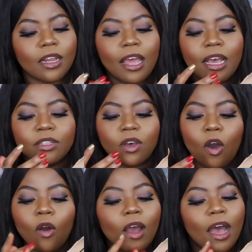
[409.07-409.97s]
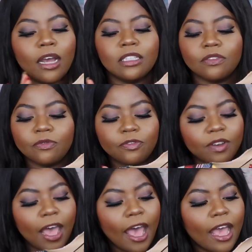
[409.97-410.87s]
It has all kinds of
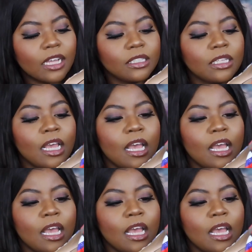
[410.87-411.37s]
flags.